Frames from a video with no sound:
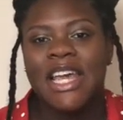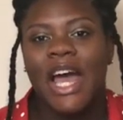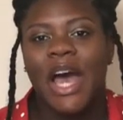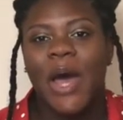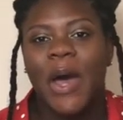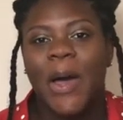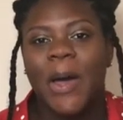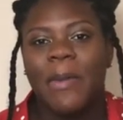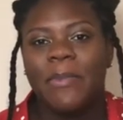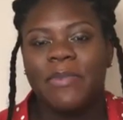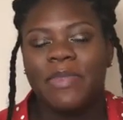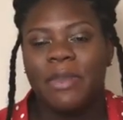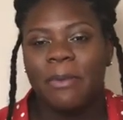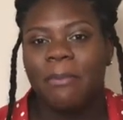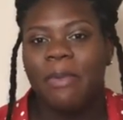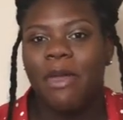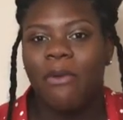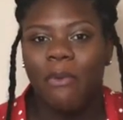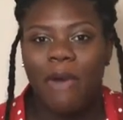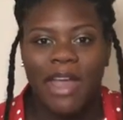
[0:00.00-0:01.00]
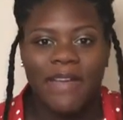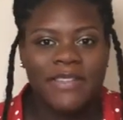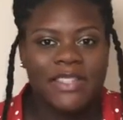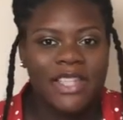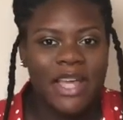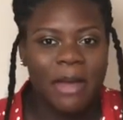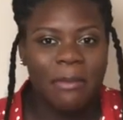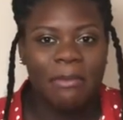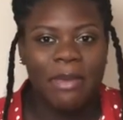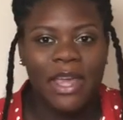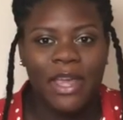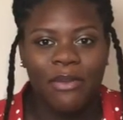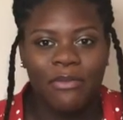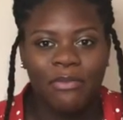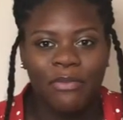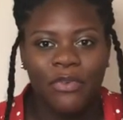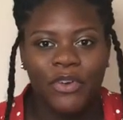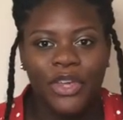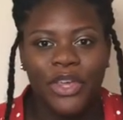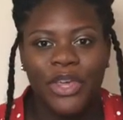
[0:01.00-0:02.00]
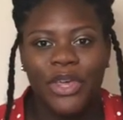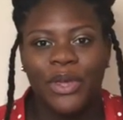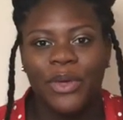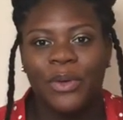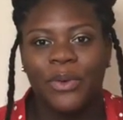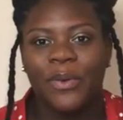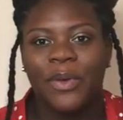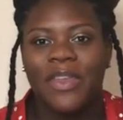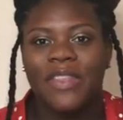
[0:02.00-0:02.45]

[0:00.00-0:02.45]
the midwives come in for you,